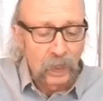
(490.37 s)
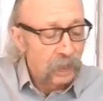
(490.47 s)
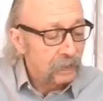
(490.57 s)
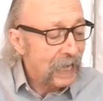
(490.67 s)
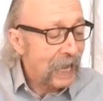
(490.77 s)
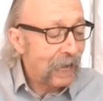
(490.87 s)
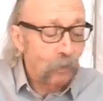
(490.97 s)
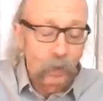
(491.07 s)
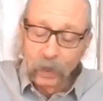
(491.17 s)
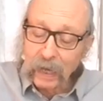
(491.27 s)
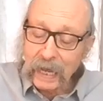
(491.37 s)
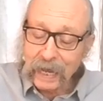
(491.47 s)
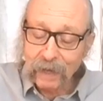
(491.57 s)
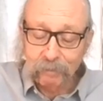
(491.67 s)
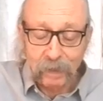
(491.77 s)
Now,
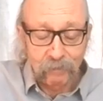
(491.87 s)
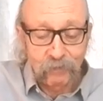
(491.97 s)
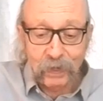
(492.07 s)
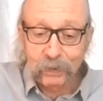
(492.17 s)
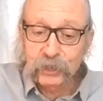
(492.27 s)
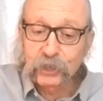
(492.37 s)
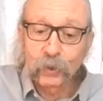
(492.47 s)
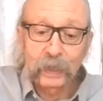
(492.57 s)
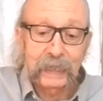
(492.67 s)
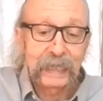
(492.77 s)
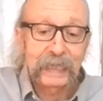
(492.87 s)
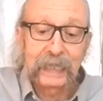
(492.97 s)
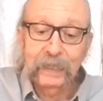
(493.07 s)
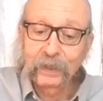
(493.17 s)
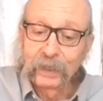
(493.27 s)
very short lick
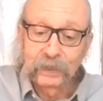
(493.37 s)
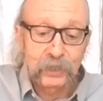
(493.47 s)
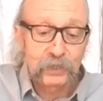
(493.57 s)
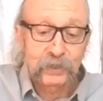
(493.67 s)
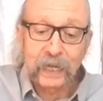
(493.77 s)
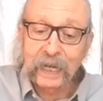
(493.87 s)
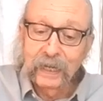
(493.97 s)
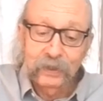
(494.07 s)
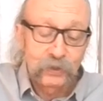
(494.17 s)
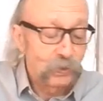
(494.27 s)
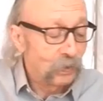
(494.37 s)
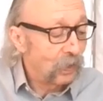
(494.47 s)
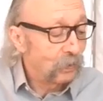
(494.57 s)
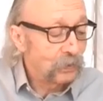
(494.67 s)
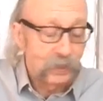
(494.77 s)
here, just 2
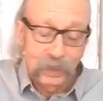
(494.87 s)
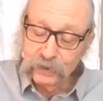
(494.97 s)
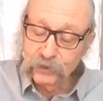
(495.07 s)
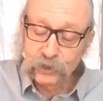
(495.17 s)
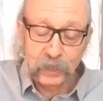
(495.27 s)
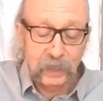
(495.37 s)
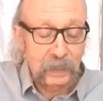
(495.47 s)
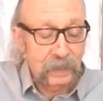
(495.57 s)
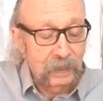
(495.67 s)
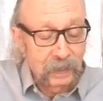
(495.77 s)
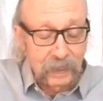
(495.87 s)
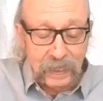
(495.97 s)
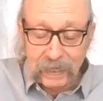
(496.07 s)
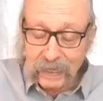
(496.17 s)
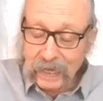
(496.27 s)
notes, G,
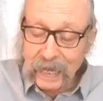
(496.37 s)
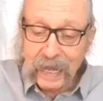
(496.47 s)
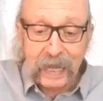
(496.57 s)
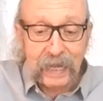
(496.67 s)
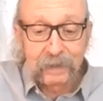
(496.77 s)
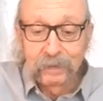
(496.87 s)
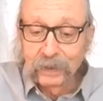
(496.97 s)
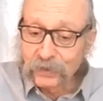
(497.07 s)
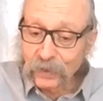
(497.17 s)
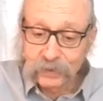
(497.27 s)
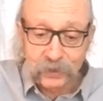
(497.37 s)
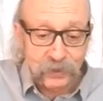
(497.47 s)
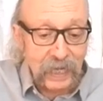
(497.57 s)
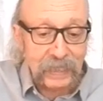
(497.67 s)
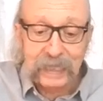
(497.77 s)
A, so just
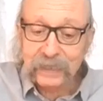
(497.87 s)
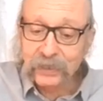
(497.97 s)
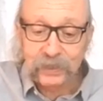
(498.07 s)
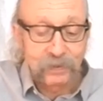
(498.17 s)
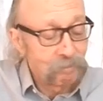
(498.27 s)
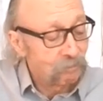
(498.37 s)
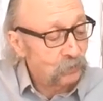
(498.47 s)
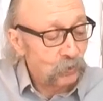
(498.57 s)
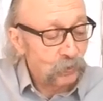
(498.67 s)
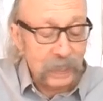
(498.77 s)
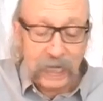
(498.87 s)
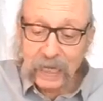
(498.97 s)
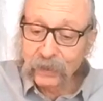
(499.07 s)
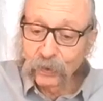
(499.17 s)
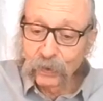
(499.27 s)
kind of gets us to the
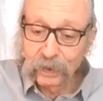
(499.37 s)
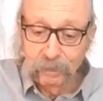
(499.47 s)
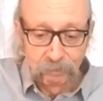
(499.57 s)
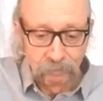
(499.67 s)
A chord.